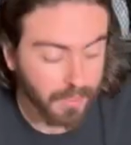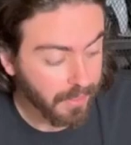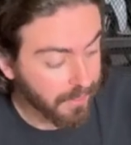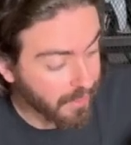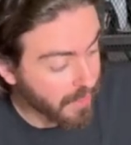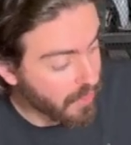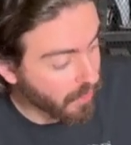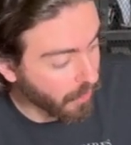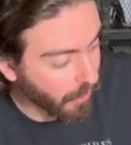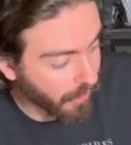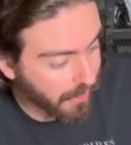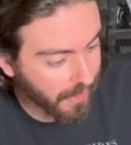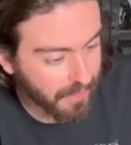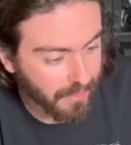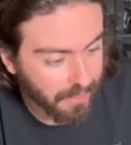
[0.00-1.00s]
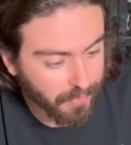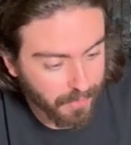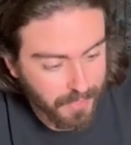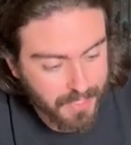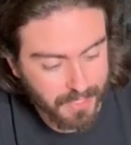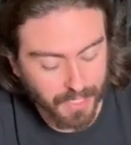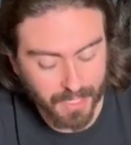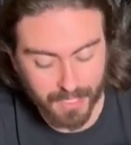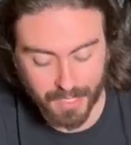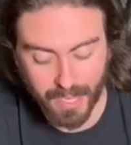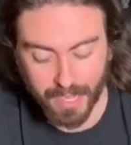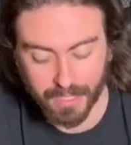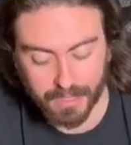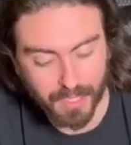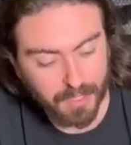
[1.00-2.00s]
discard and leave on the side,
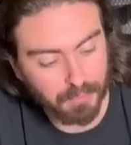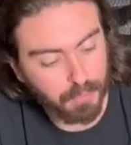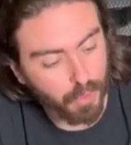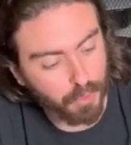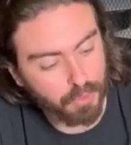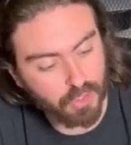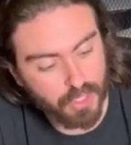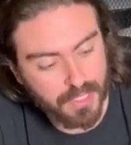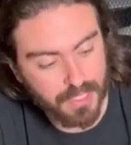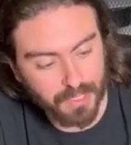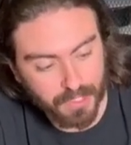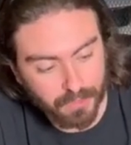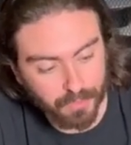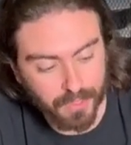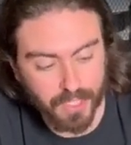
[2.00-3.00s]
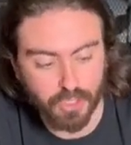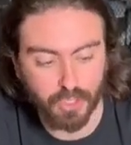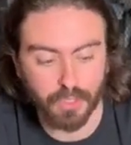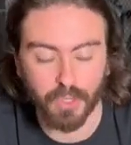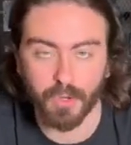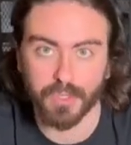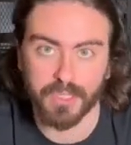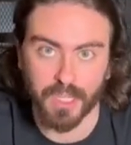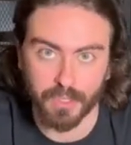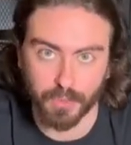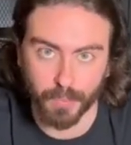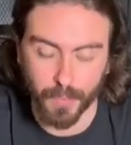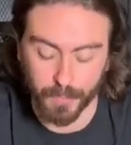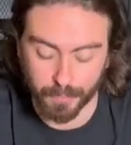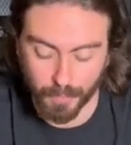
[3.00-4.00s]
and then purchase another nation card down the road.